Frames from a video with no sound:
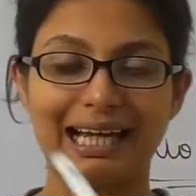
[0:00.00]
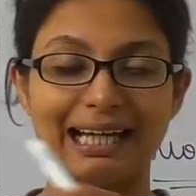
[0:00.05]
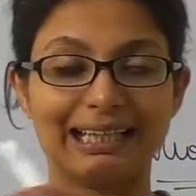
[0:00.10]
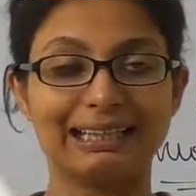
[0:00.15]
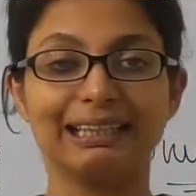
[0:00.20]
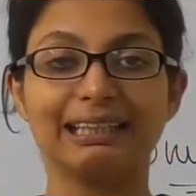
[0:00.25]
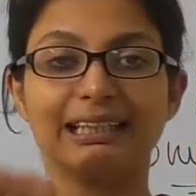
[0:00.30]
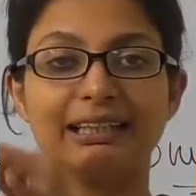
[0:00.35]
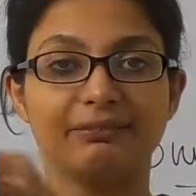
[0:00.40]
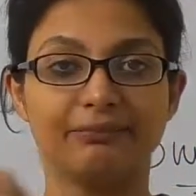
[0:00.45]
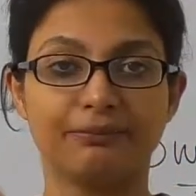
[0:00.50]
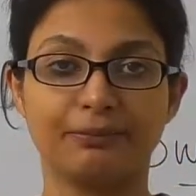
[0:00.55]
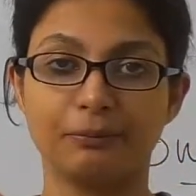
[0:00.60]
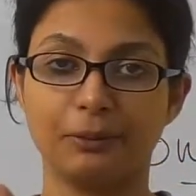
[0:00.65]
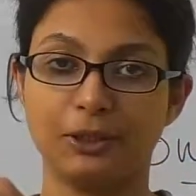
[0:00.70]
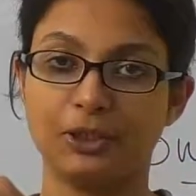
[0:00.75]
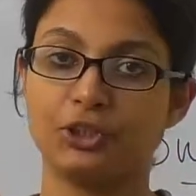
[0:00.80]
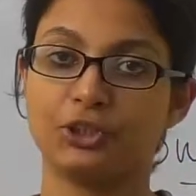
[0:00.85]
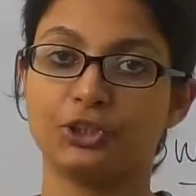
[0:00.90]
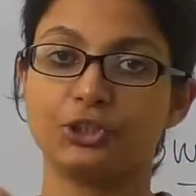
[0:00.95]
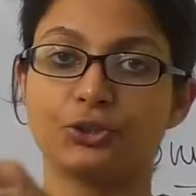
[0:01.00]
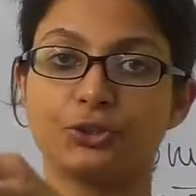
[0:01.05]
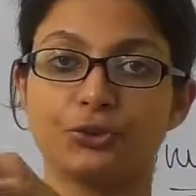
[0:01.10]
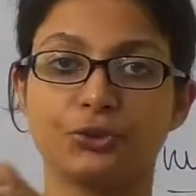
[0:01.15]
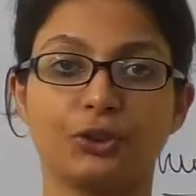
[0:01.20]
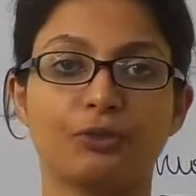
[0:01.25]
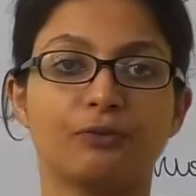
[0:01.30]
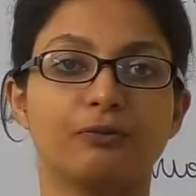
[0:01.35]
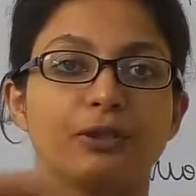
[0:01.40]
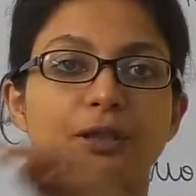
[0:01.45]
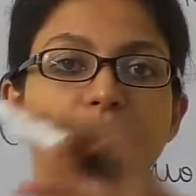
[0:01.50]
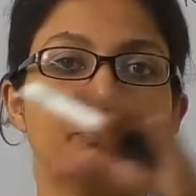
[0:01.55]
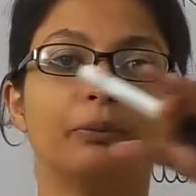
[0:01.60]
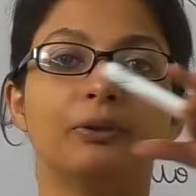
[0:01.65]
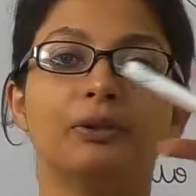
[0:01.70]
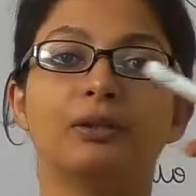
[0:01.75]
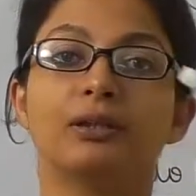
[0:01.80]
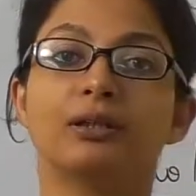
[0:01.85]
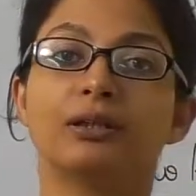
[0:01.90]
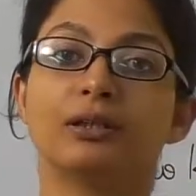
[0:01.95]
adding information to your verb
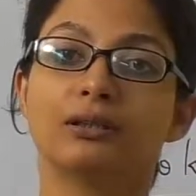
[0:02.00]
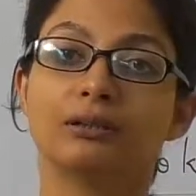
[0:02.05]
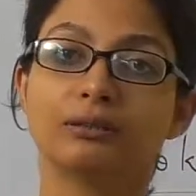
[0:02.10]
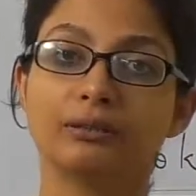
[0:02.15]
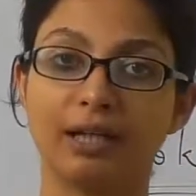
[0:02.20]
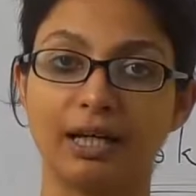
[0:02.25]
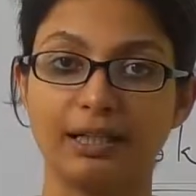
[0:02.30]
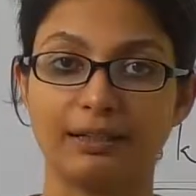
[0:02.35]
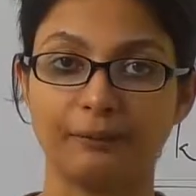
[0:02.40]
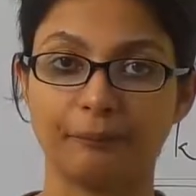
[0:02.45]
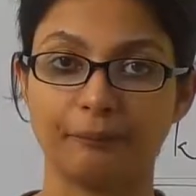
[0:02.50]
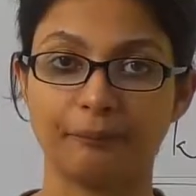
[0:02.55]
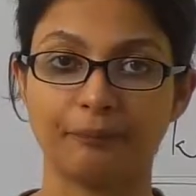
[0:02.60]
run.